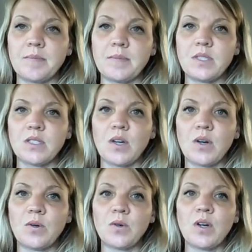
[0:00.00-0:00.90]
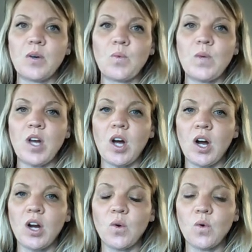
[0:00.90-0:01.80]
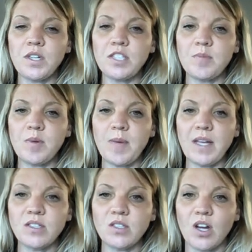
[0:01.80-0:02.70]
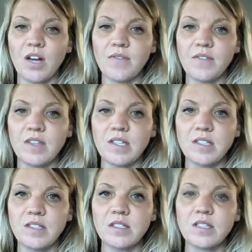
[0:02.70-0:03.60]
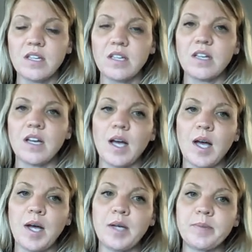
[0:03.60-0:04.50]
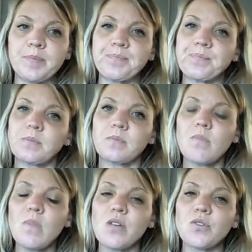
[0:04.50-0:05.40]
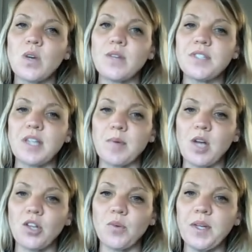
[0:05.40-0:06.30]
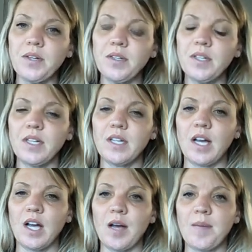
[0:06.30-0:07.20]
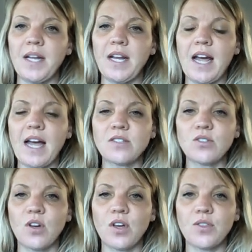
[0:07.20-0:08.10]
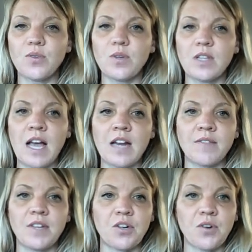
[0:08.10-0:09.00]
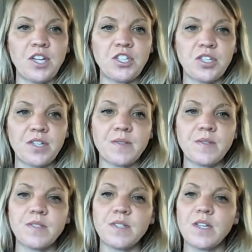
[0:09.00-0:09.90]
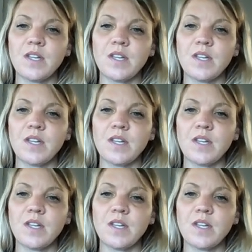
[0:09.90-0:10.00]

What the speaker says: So we are going to be based off this 12-step color wheel. It has gone through a lot of iterations.